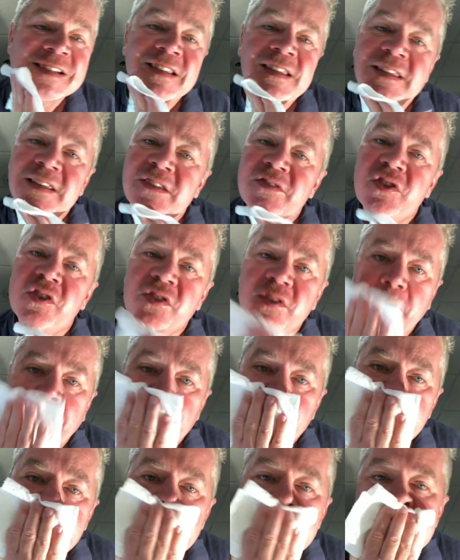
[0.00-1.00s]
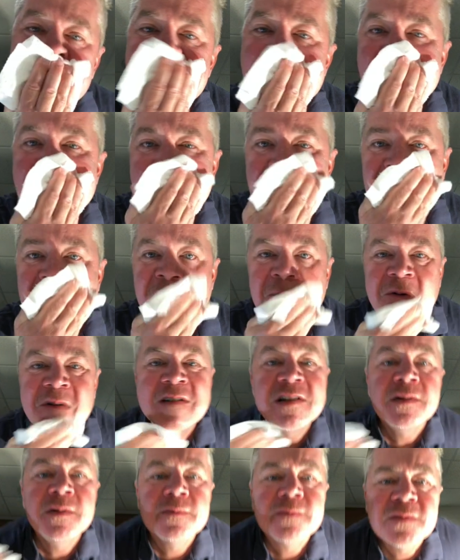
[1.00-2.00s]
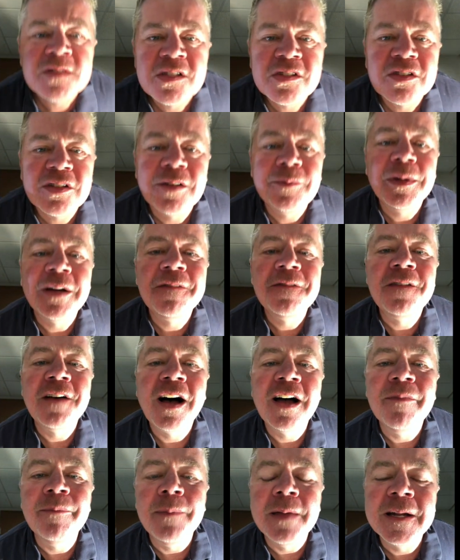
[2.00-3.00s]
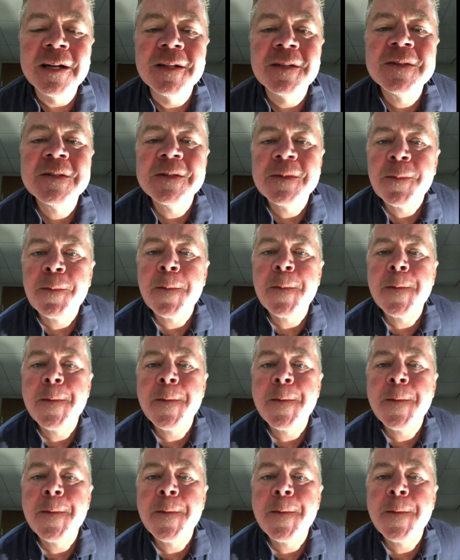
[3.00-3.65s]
So just in about 5 minutes.